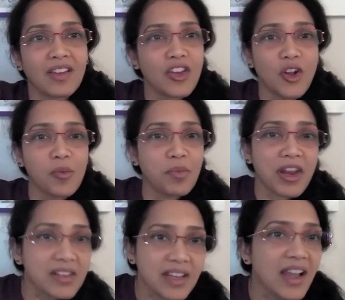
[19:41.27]
you know,
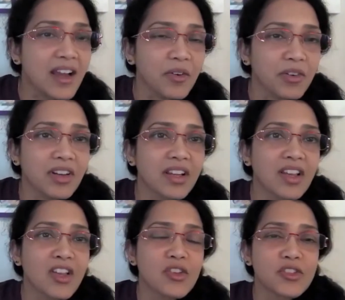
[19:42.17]
break down.
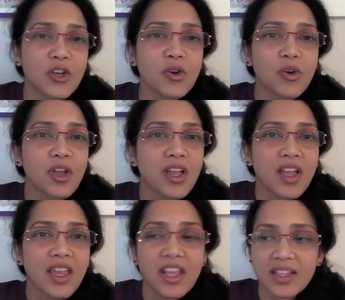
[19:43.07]
So
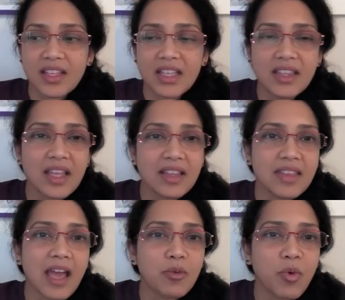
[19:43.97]

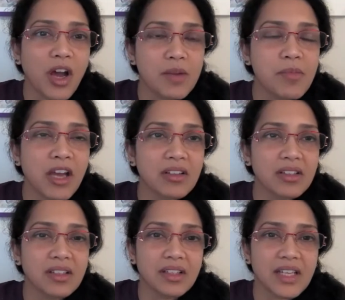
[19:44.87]
that water
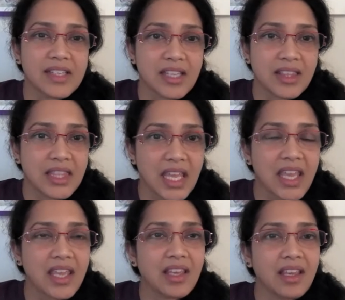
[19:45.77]
bottle is a
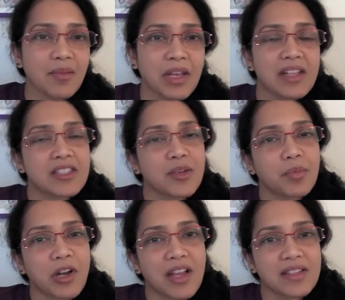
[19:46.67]
thing, but it's a
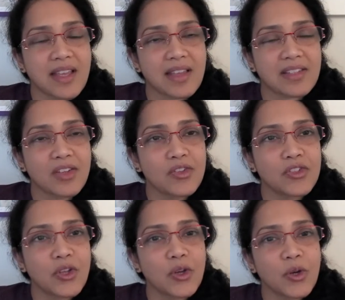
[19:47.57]
process.
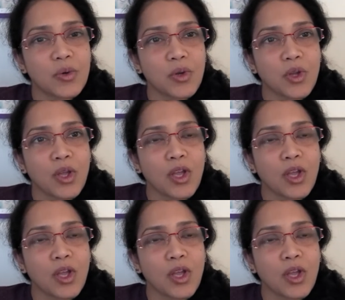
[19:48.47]
So